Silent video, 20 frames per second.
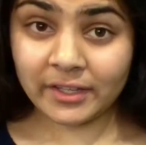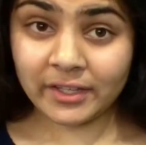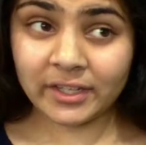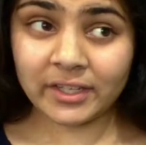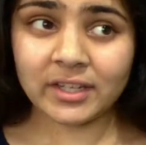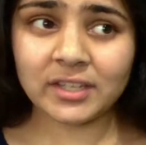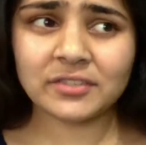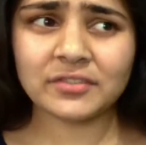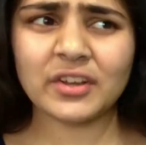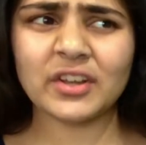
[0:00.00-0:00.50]

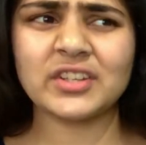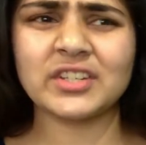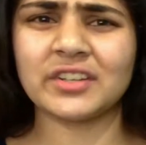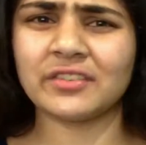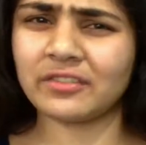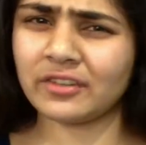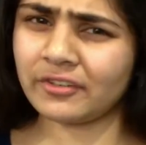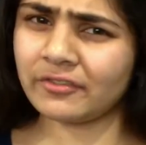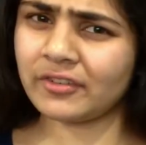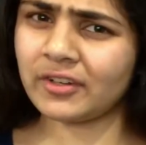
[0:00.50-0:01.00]
It is very
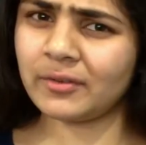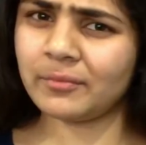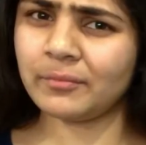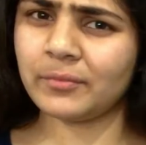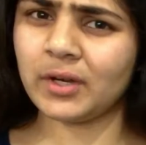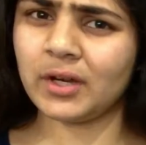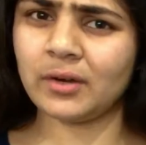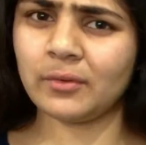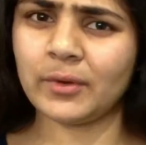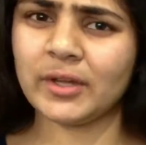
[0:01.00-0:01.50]
different
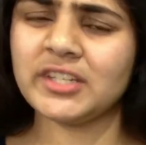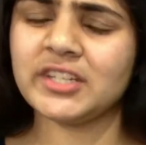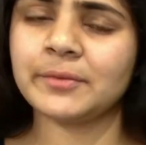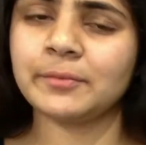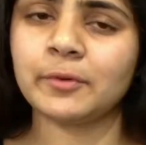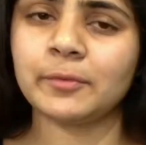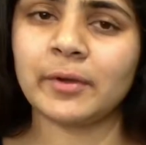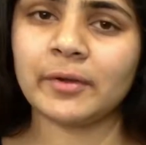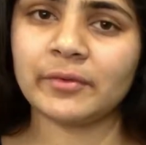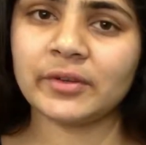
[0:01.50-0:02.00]
from When
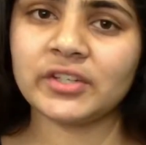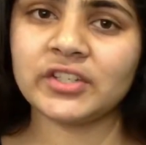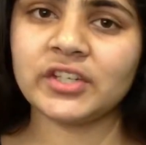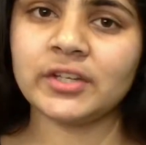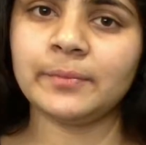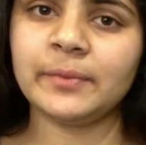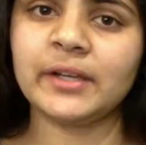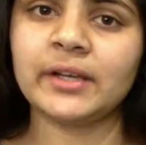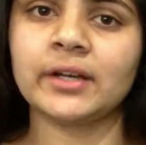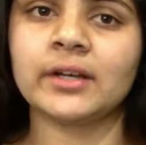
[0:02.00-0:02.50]
Dimple Met
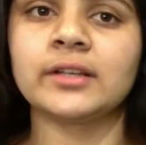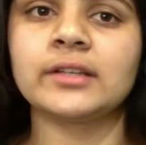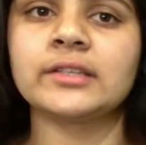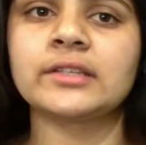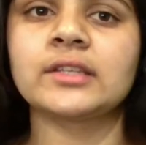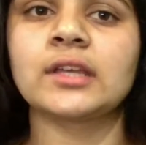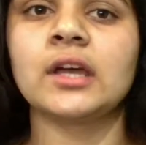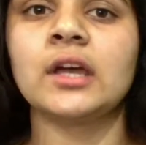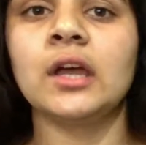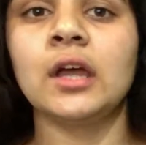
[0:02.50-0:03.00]
Rishi
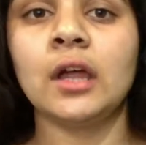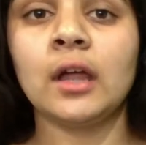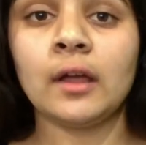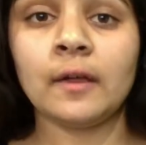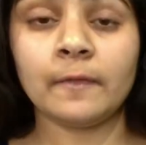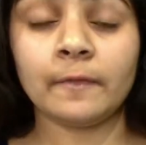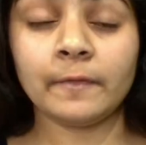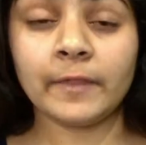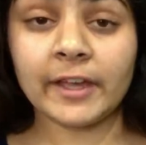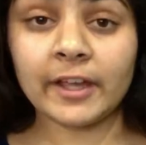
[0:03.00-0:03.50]
because
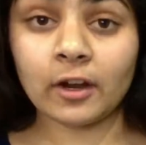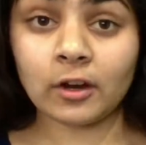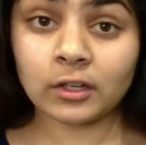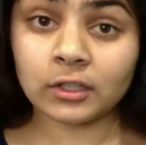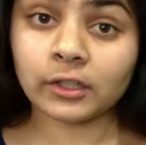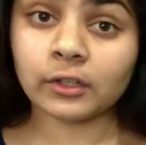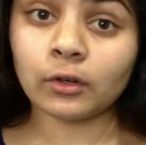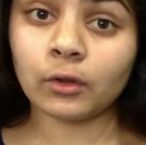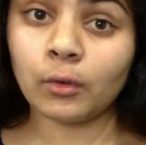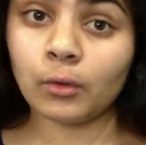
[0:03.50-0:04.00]
they are
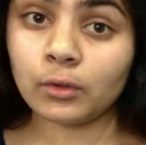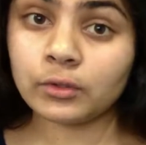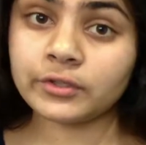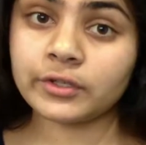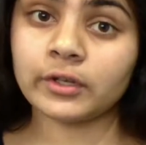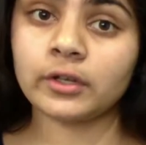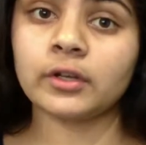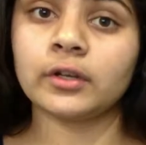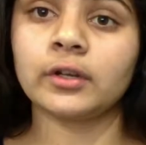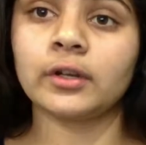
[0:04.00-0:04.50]
a little
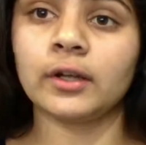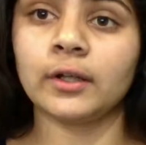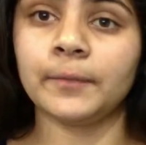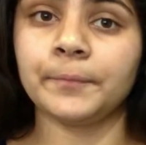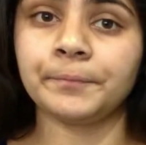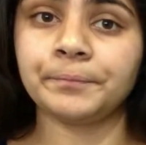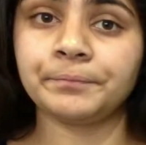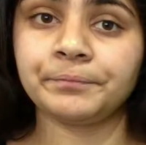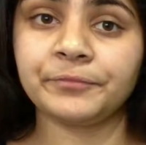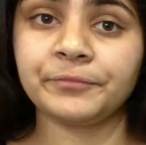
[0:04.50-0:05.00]
older.